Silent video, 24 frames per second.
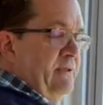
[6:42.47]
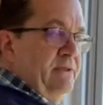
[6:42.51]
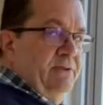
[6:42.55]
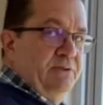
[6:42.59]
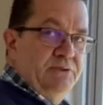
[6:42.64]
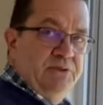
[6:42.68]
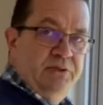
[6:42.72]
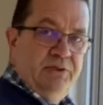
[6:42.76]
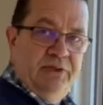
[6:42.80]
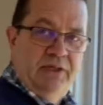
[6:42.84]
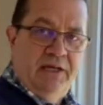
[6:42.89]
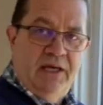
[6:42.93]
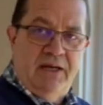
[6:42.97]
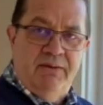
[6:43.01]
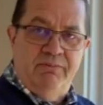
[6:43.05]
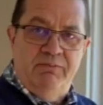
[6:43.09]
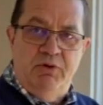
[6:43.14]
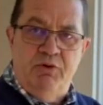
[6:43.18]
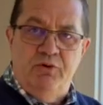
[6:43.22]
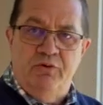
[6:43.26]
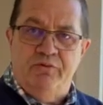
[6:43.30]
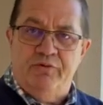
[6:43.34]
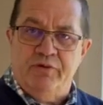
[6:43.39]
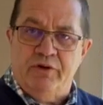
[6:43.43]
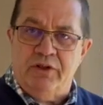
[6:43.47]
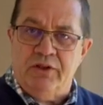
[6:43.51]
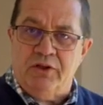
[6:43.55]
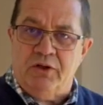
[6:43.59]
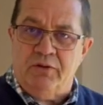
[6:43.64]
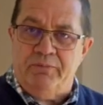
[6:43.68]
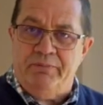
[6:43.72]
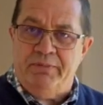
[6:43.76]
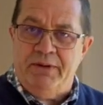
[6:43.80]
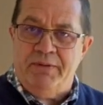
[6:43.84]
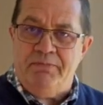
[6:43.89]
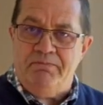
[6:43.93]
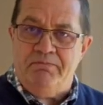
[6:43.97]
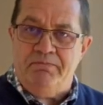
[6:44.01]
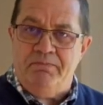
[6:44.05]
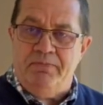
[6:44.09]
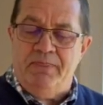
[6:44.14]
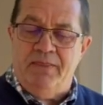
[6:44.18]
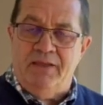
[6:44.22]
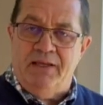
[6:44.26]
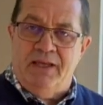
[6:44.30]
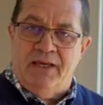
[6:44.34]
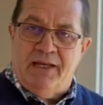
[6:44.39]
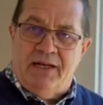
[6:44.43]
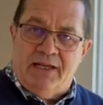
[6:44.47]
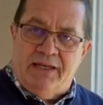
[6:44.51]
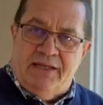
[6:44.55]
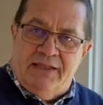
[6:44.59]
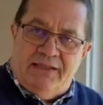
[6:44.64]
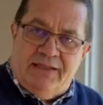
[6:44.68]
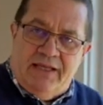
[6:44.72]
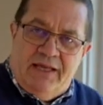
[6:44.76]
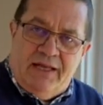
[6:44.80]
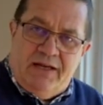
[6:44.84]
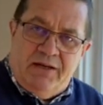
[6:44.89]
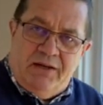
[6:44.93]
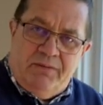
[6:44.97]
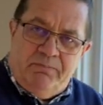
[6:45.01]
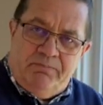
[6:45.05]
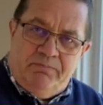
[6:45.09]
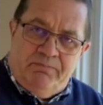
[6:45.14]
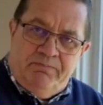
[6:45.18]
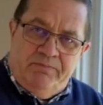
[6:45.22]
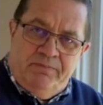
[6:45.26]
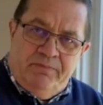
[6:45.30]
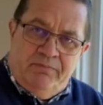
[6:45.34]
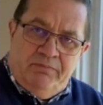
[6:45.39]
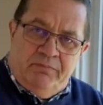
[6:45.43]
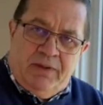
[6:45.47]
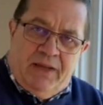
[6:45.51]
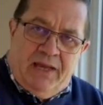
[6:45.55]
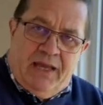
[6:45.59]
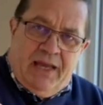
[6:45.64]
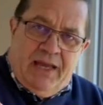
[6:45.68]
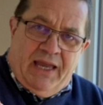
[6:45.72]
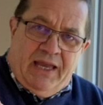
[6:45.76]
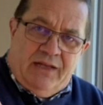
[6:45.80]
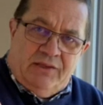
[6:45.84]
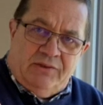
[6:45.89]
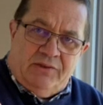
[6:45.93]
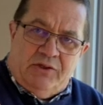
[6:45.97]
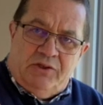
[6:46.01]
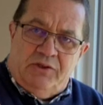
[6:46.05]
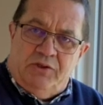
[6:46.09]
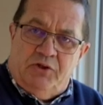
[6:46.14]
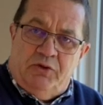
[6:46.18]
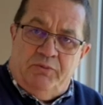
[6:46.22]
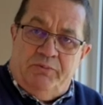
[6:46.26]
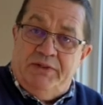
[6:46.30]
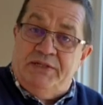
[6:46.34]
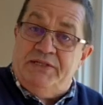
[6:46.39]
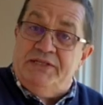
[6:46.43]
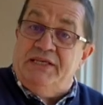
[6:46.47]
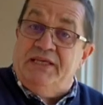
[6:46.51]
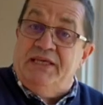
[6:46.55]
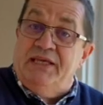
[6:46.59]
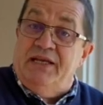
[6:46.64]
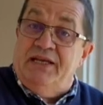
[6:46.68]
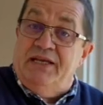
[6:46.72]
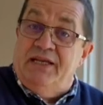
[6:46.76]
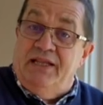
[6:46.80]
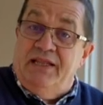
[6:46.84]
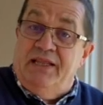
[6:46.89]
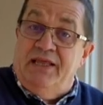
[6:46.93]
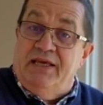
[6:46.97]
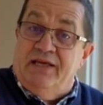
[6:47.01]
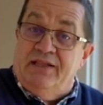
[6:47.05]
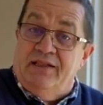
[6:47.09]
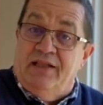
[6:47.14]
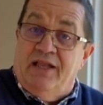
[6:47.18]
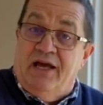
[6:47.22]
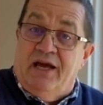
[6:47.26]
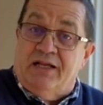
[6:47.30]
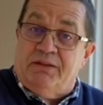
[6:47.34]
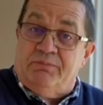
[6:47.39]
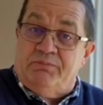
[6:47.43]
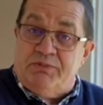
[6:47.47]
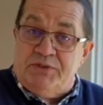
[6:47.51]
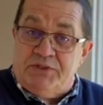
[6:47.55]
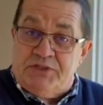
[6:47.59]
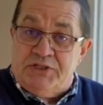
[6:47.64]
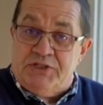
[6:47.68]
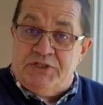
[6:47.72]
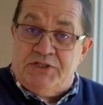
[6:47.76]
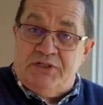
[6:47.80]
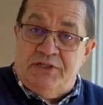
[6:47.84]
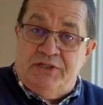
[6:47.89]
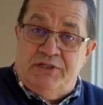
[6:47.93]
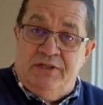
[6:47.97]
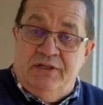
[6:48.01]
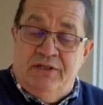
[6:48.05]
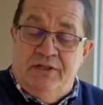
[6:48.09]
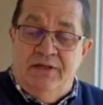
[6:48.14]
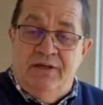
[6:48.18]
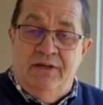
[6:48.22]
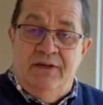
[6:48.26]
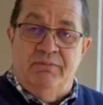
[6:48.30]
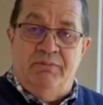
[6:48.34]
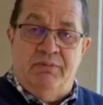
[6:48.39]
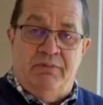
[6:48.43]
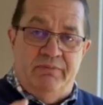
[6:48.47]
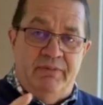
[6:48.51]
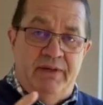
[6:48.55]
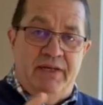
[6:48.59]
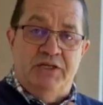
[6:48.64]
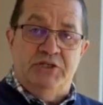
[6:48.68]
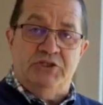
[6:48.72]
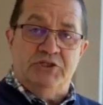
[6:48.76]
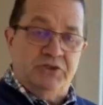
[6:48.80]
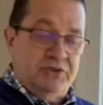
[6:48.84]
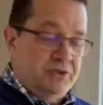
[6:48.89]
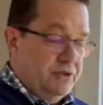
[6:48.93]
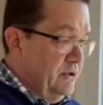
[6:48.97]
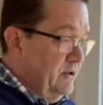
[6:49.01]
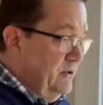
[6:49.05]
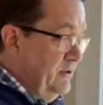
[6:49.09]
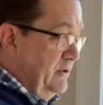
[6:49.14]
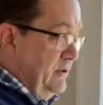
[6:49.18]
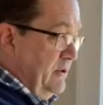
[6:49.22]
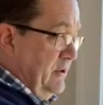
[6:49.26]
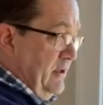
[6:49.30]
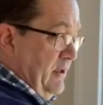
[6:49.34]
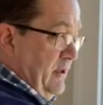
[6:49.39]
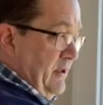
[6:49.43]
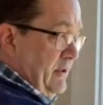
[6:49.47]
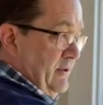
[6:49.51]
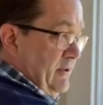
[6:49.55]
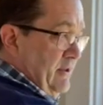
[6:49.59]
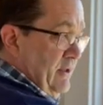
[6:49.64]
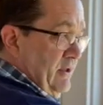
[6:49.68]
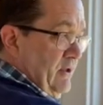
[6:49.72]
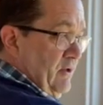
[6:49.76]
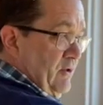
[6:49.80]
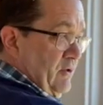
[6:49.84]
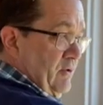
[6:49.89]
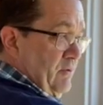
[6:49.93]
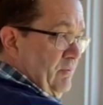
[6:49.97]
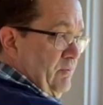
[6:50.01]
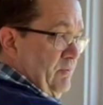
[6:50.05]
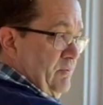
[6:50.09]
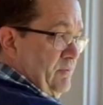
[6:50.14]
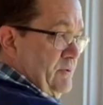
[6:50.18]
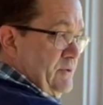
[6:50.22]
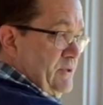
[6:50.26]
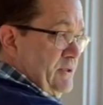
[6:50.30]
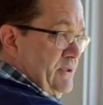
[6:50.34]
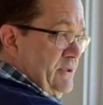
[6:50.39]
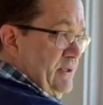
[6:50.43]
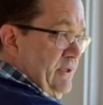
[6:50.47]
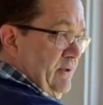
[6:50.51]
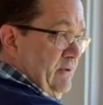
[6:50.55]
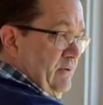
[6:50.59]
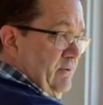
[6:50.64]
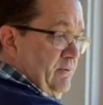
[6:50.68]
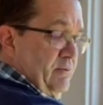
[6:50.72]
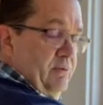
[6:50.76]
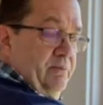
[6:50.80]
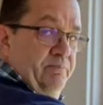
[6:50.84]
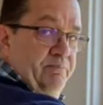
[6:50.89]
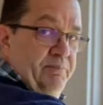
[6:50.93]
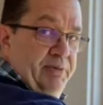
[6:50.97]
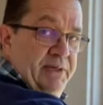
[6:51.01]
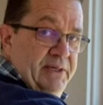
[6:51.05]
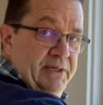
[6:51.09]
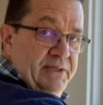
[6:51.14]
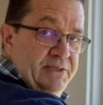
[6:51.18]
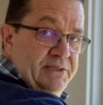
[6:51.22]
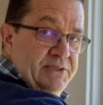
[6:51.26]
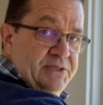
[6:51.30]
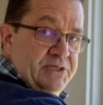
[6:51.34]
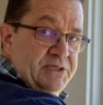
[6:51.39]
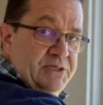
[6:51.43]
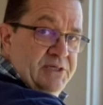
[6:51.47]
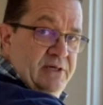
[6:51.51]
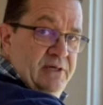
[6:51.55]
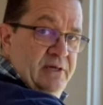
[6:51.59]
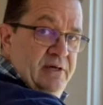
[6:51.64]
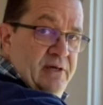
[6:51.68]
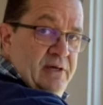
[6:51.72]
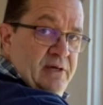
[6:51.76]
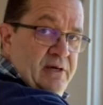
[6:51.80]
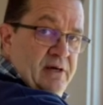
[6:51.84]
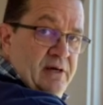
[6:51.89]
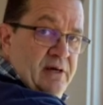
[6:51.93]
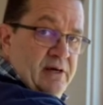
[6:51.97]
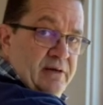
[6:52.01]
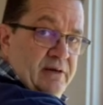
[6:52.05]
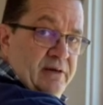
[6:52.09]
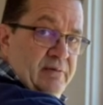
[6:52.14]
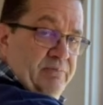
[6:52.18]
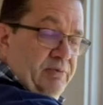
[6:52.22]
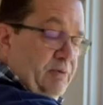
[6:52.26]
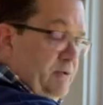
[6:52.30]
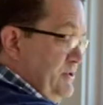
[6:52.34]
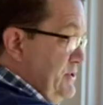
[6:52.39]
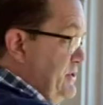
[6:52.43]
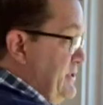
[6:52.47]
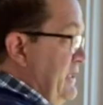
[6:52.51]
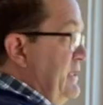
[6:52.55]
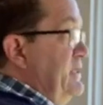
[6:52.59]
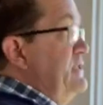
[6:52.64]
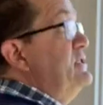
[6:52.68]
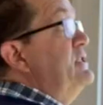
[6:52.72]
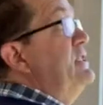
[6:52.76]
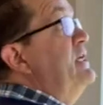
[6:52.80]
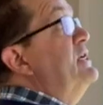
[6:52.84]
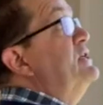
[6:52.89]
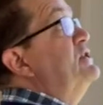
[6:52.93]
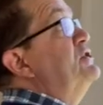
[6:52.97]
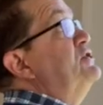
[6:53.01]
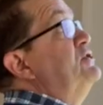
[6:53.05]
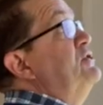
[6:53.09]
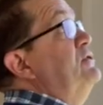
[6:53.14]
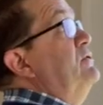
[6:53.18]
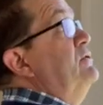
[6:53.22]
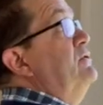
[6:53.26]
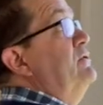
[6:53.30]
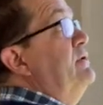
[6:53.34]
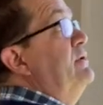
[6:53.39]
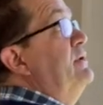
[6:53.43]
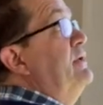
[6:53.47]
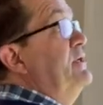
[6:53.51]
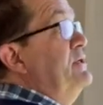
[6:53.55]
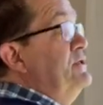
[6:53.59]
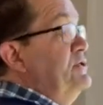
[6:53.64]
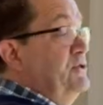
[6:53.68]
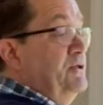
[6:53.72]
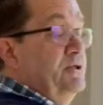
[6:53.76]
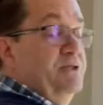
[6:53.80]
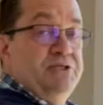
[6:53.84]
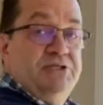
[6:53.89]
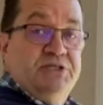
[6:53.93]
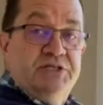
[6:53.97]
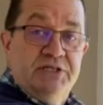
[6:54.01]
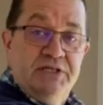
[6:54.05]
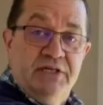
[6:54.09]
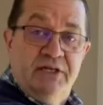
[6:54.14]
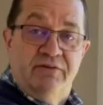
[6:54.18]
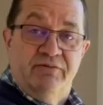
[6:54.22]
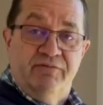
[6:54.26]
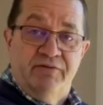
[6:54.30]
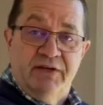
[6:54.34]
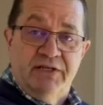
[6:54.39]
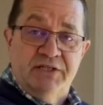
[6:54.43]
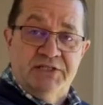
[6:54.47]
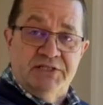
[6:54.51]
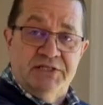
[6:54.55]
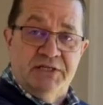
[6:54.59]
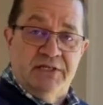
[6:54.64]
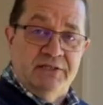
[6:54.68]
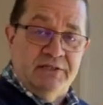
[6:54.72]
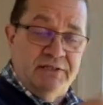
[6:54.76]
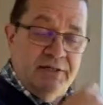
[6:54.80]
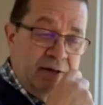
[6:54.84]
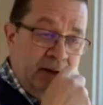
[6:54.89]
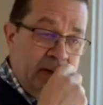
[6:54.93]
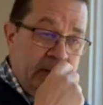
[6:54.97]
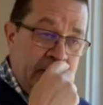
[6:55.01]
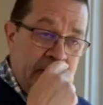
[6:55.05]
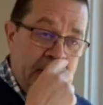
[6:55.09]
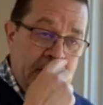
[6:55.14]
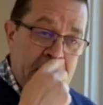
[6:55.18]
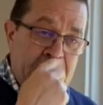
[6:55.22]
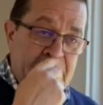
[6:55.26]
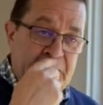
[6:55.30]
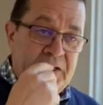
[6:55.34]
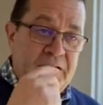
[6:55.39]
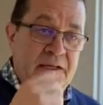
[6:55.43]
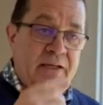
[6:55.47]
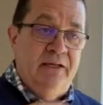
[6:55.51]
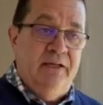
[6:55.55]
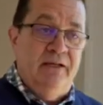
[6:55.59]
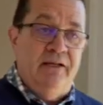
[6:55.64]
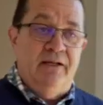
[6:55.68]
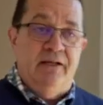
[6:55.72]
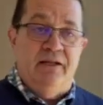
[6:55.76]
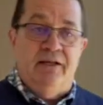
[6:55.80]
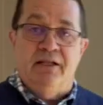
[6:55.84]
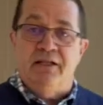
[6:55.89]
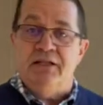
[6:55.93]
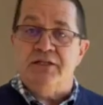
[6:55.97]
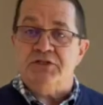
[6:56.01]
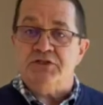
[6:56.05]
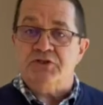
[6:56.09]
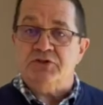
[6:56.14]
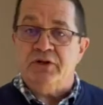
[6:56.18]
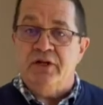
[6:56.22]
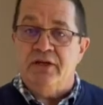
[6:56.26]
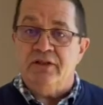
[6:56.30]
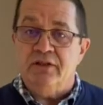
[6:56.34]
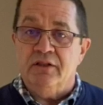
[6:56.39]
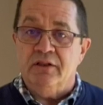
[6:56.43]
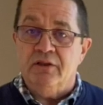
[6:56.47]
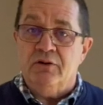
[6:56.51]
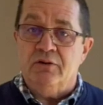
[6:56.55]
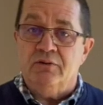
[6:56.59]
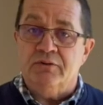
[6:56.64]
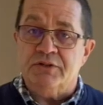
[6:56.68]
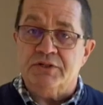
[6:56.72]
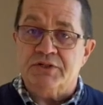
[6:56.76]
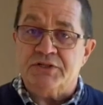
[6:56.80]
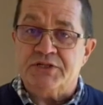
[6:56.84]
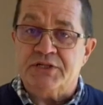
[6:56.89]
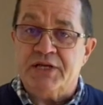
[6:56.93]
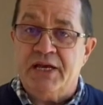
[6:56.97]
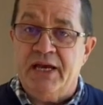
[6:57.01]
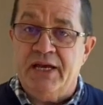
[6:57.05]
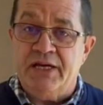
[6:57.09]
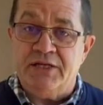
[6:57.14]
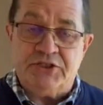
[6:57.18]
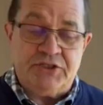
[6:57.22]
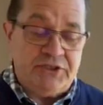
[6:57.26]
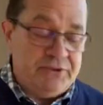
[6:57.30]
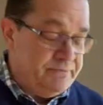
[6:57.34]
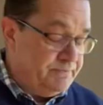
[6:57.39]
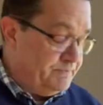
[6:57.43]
So you got to maneuver it a little bit. You got to get that up, angle it a little bit to get it in the unlocked position, but make sure that your steel pins are in both sides of that shoe. And as you can see, it fixed it. Now let's try the lower sash.